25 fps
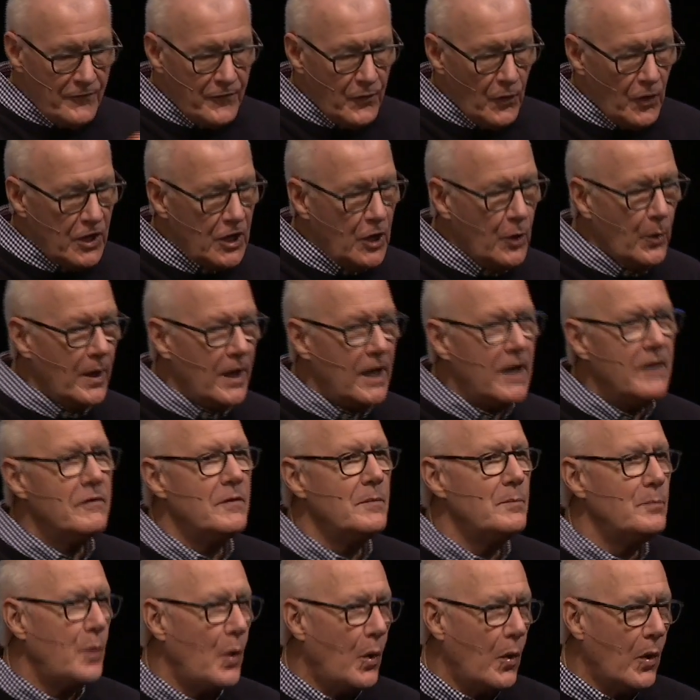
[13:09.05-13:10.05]
before you were
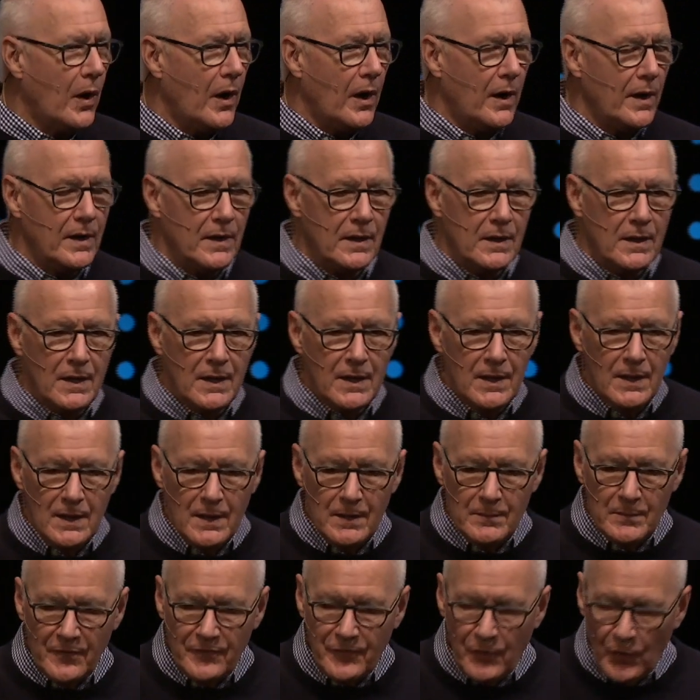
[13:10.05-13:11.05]
even born,
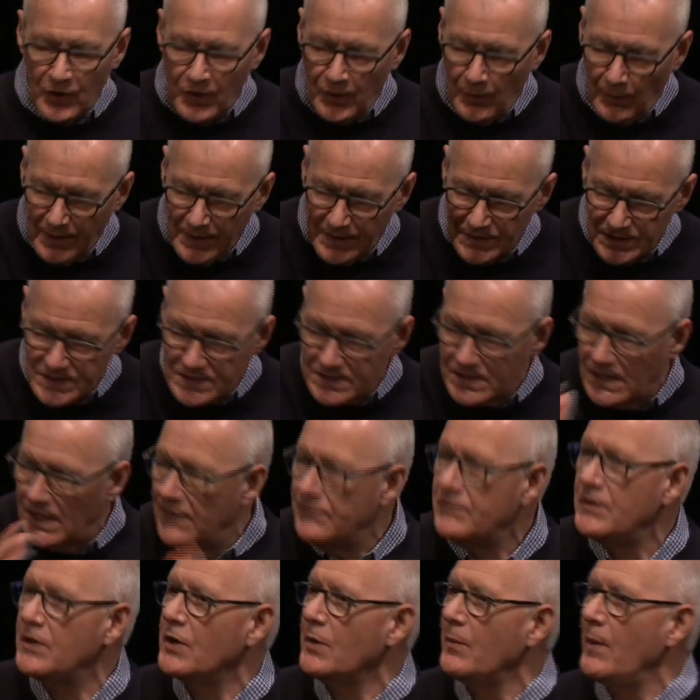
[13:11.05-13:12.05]
before you were
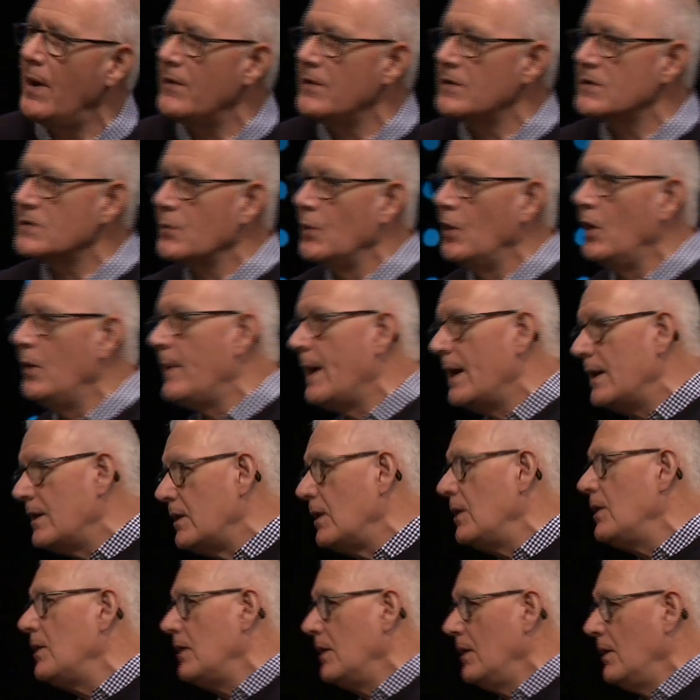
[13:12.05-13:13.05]
conceived in your mother's womb, I
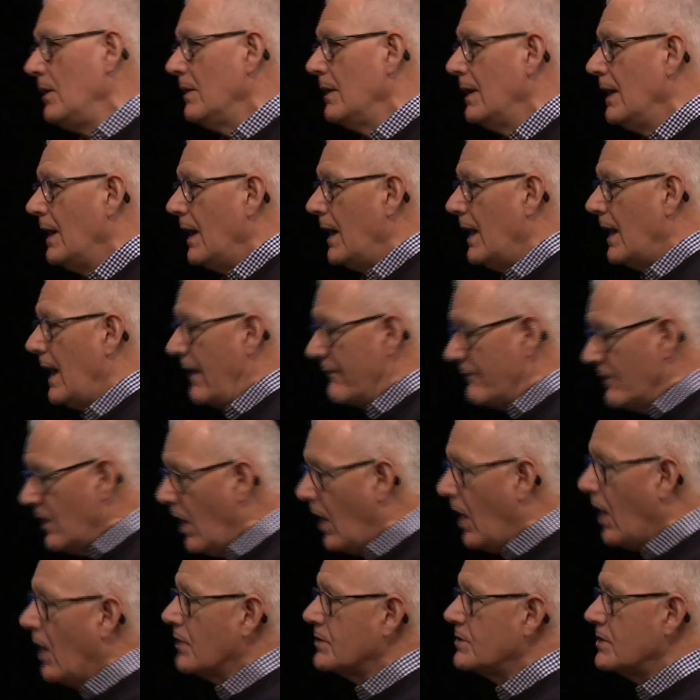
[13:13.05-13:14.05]
knew you, and I've
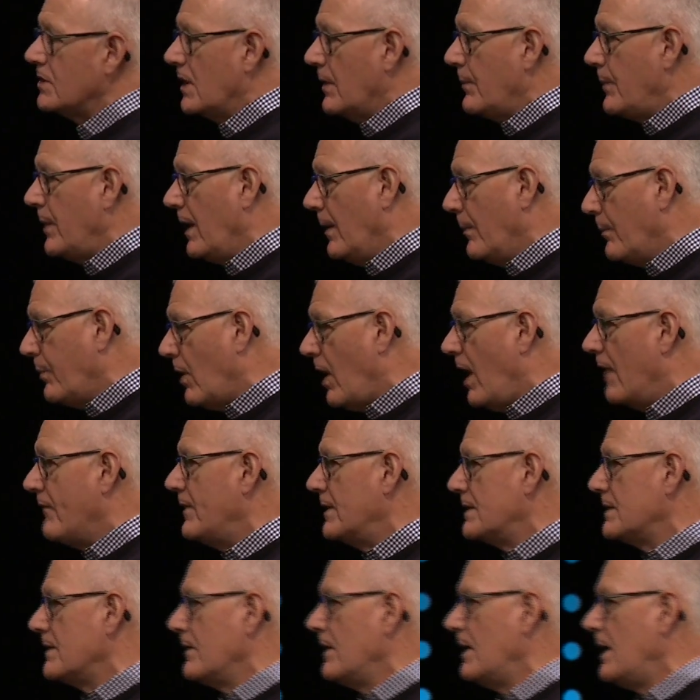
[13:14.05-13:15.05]
called you to be a
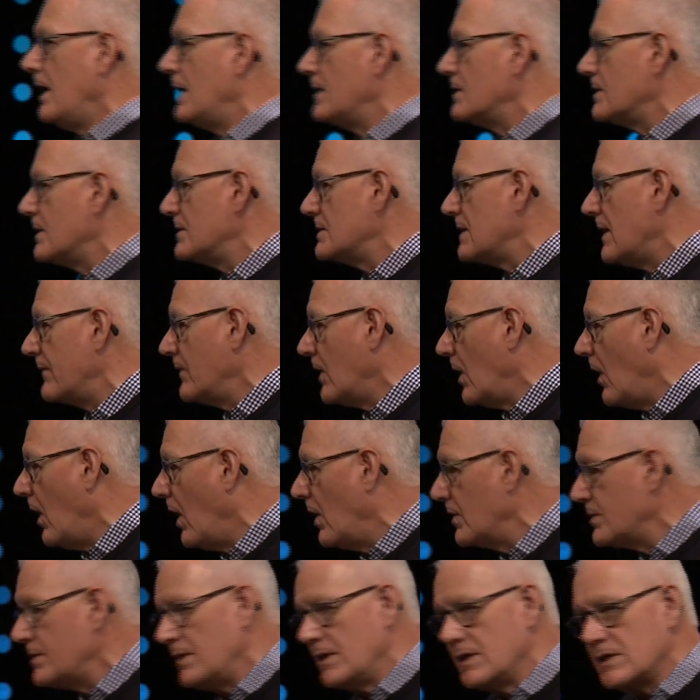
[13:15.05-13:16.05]
prophet to the nations. I've
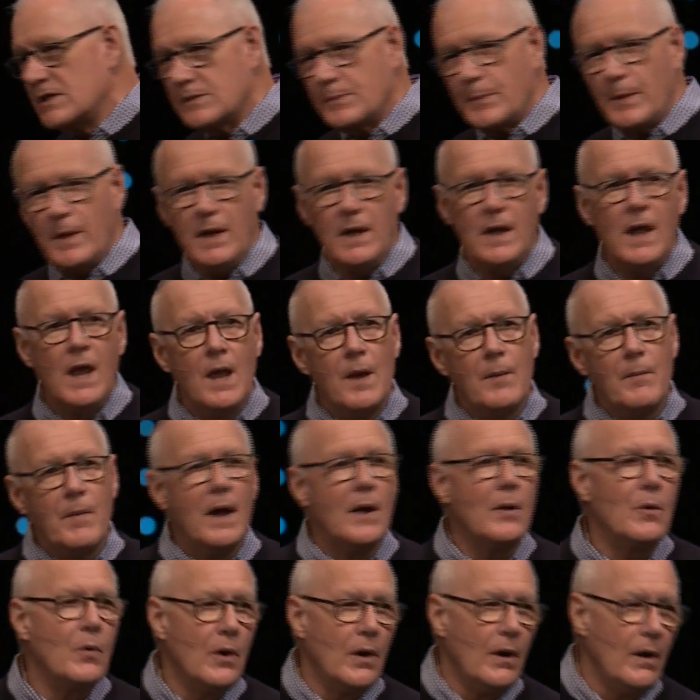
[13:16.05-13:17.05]
called you to speak
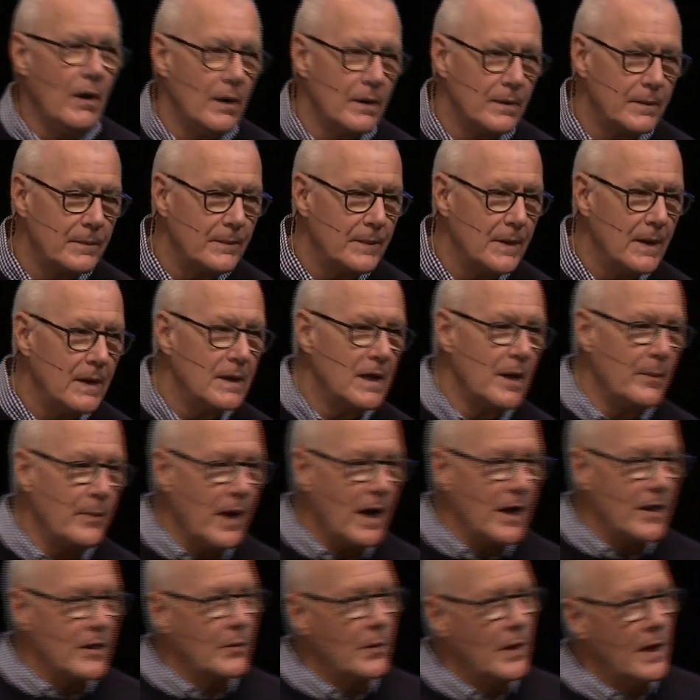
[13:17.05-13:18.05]
my word. Now,
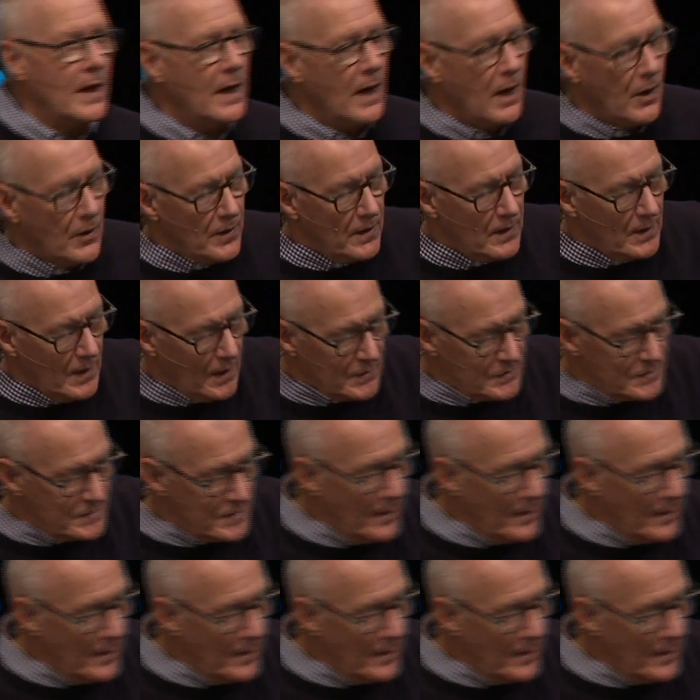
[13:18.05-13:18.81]
by the way, I'll, I'll